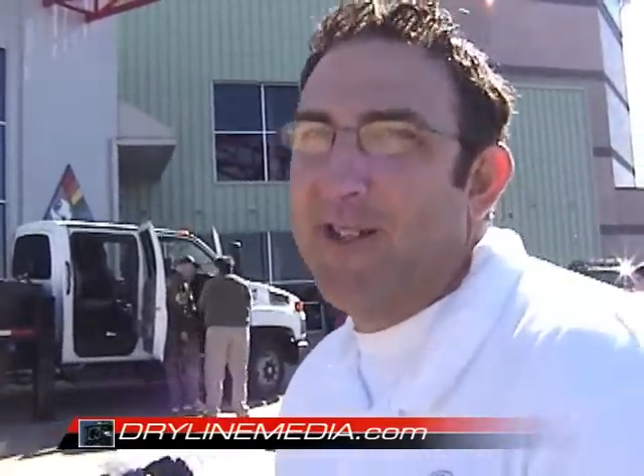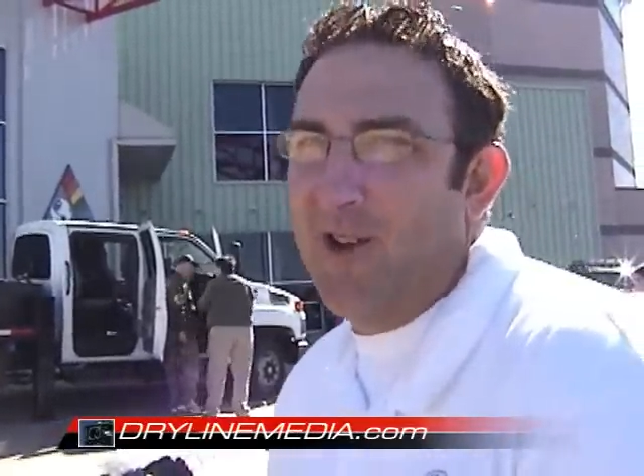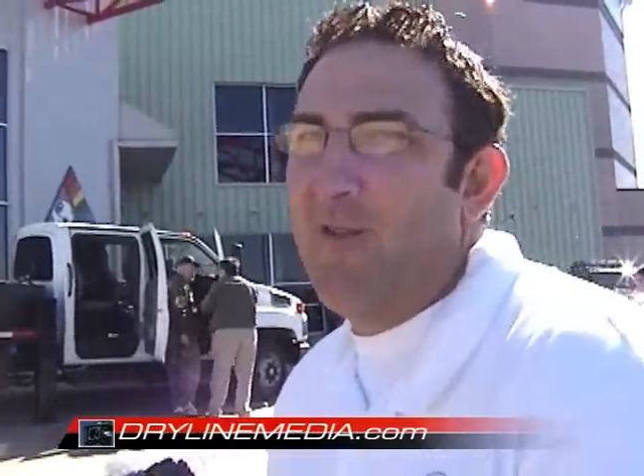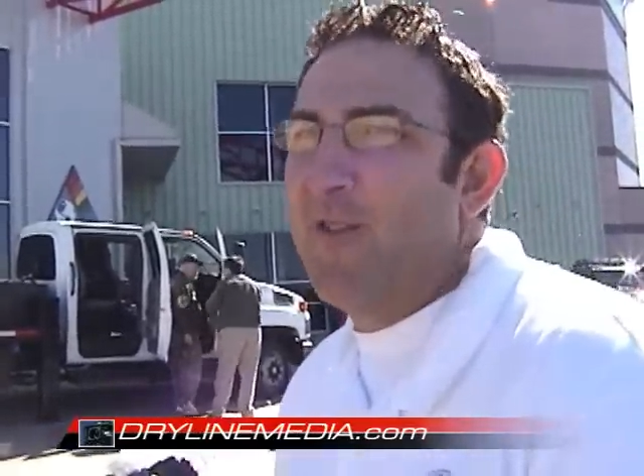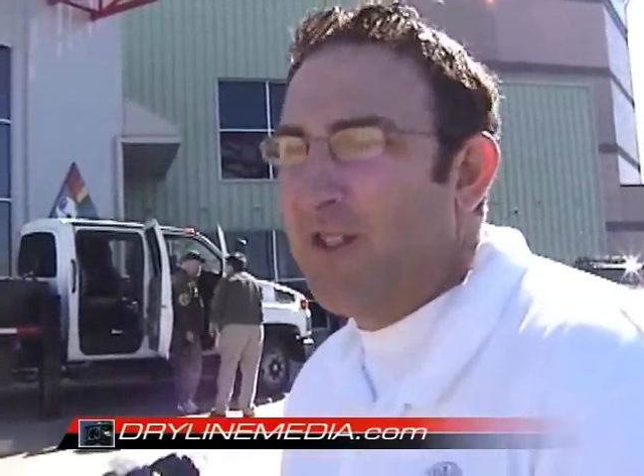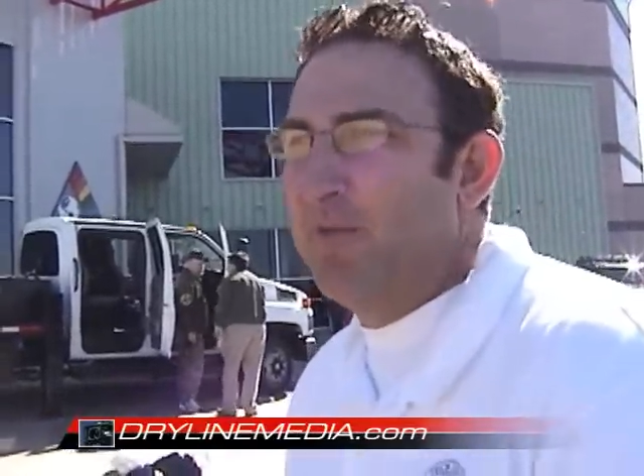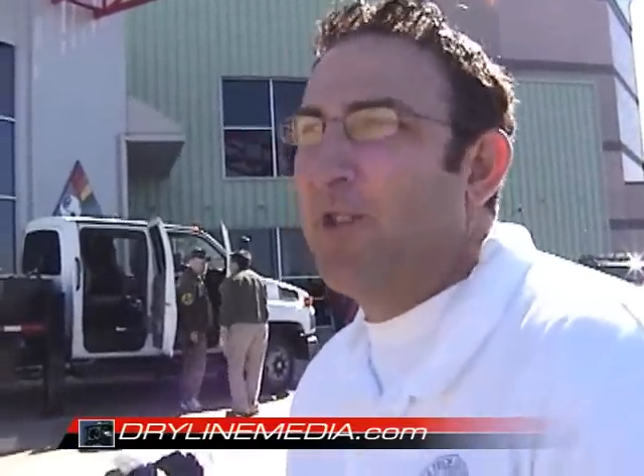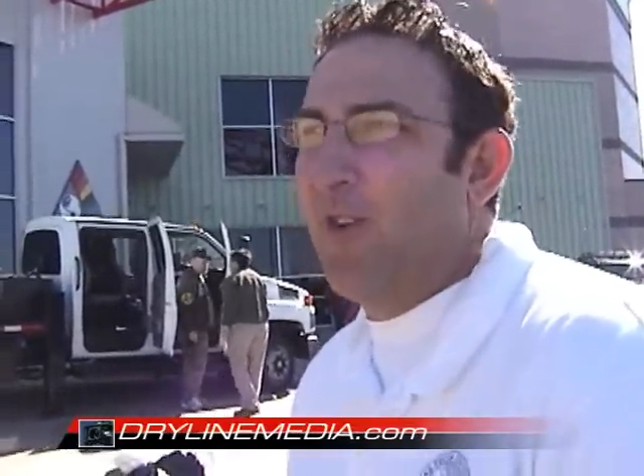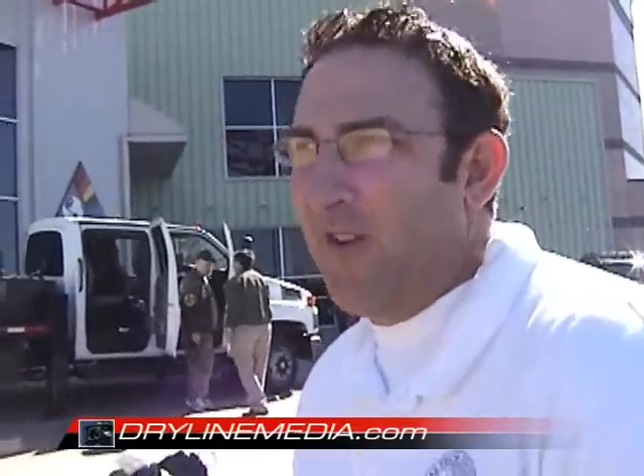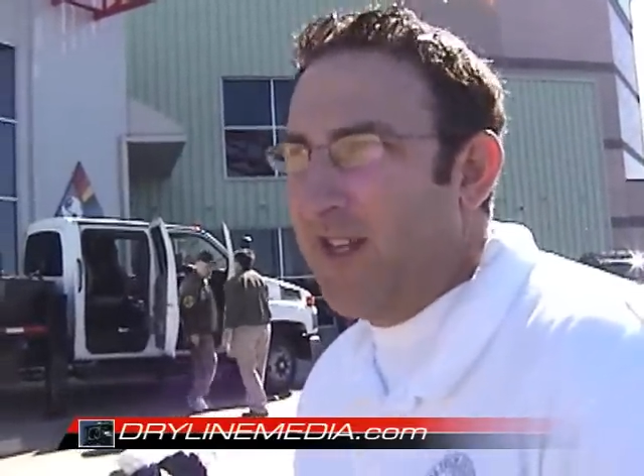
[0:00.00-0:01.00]
surface
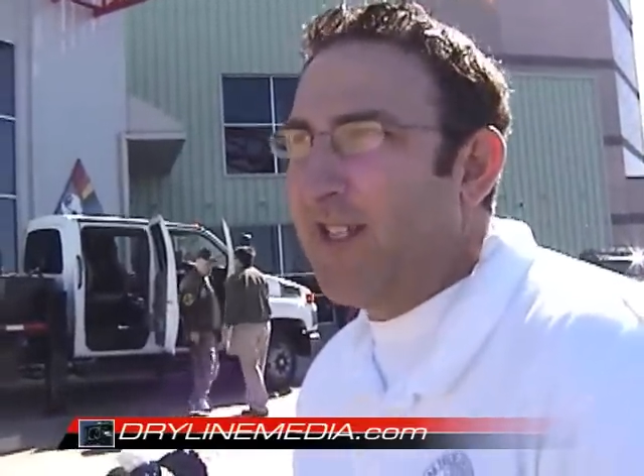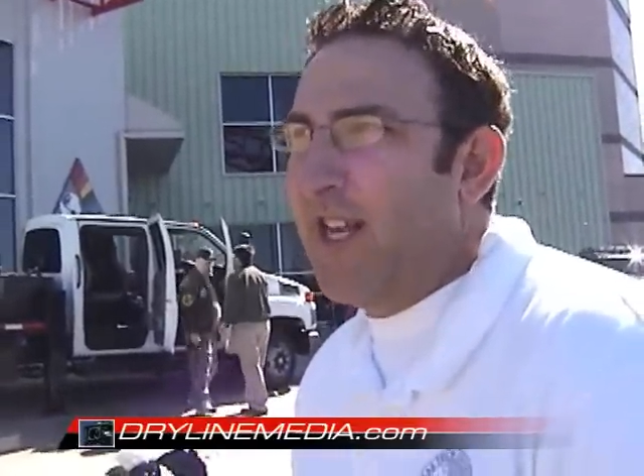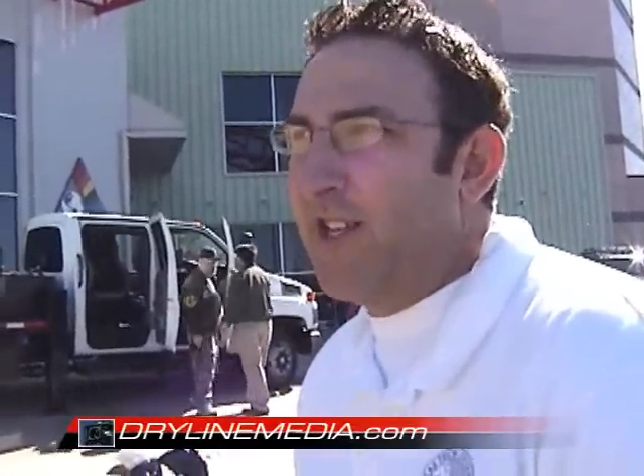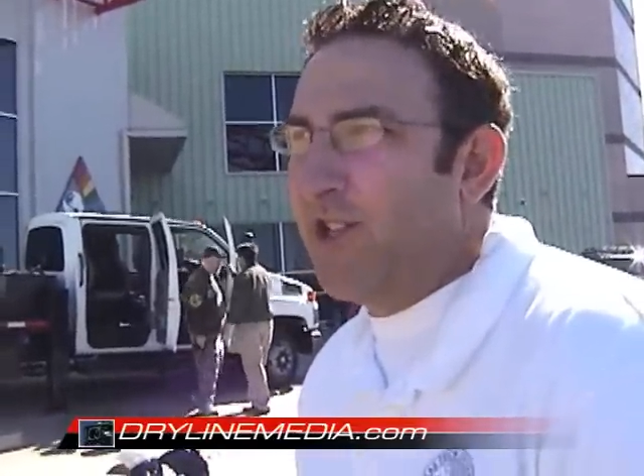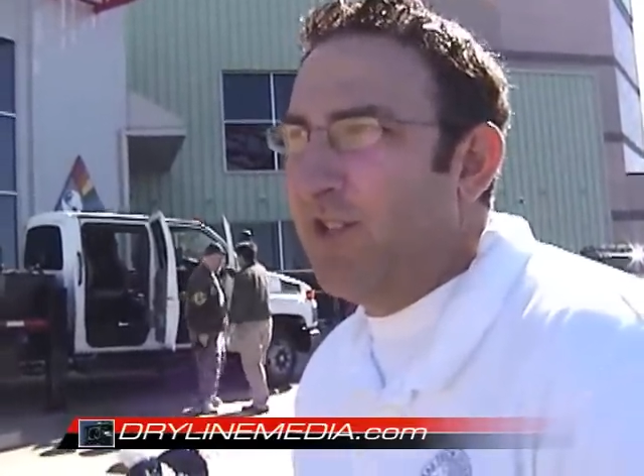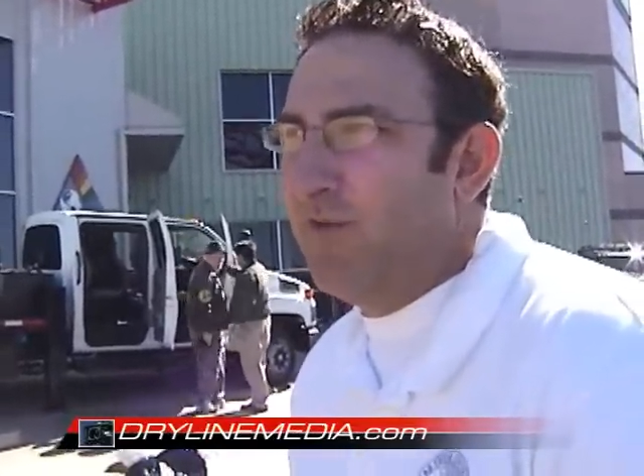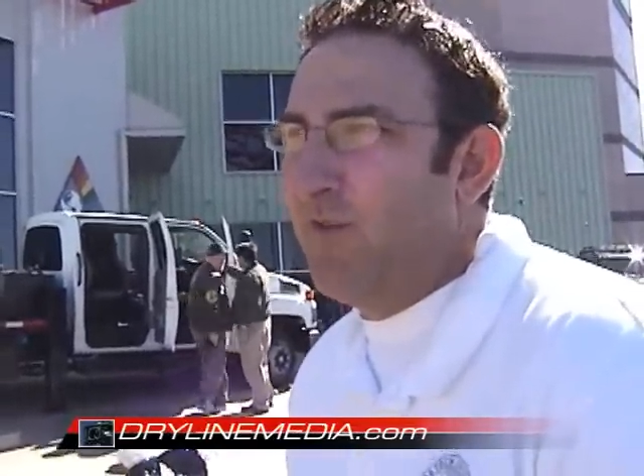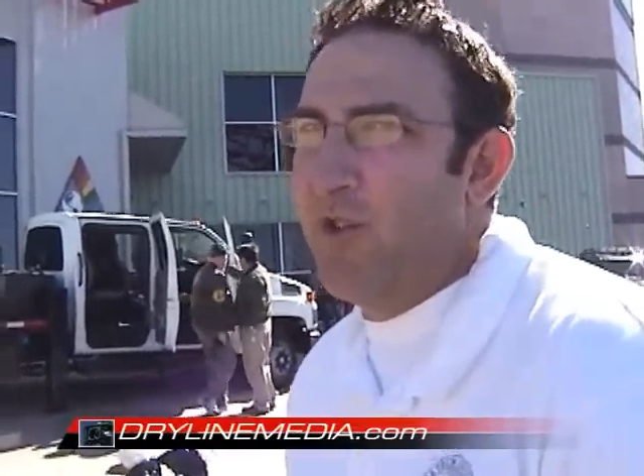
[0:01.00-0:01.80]
observing station